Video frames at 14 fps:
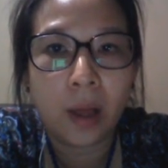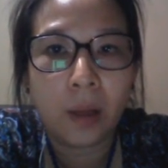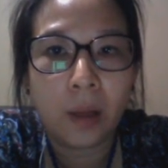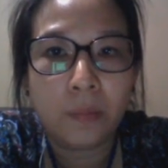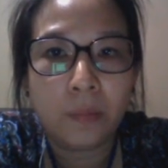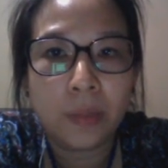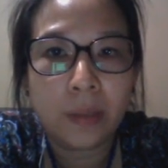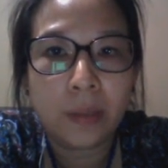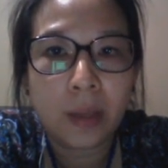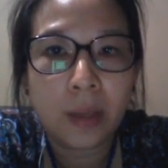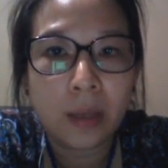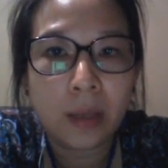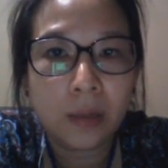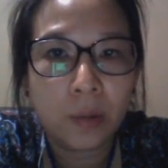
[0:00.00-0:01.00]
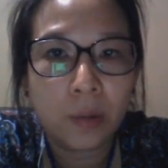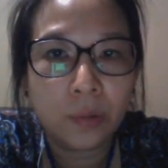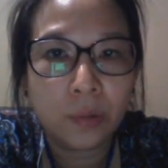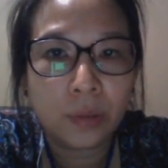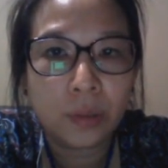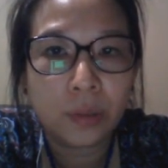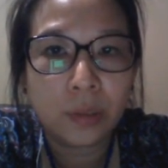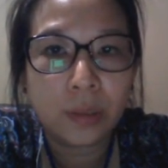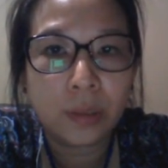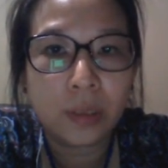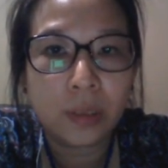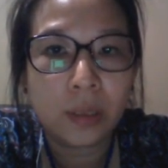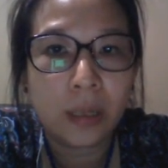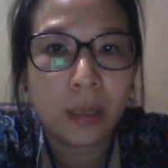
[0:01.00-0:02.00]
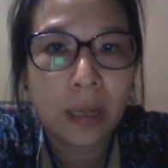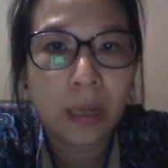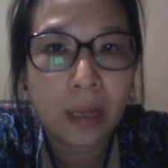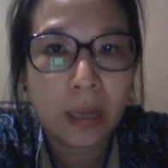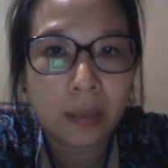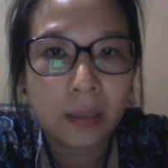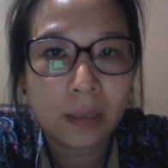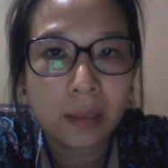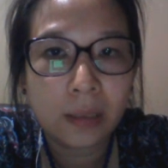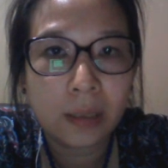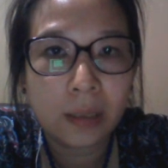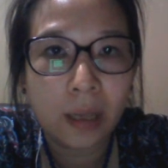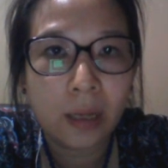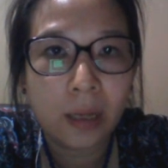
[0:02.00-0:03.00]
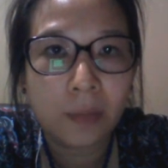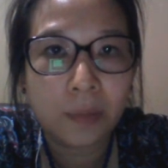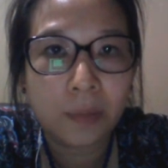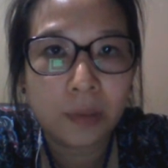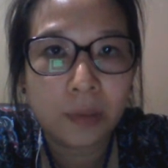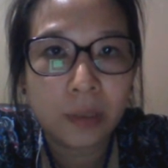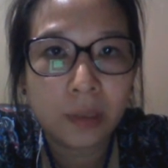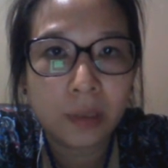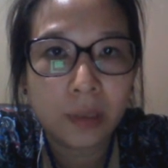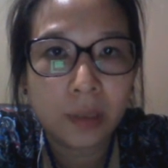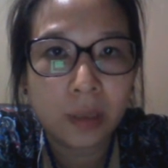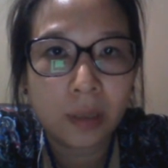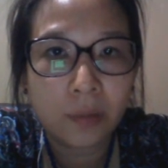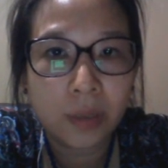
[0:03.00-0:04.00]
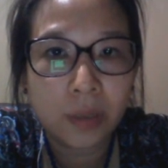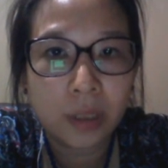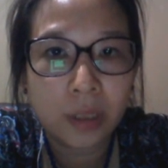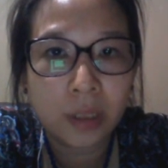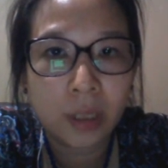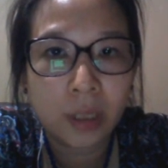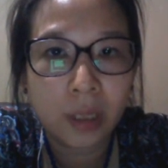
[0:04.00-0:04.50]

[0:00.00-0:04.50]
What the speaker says: we taking notes the needs in the purchasing requisition,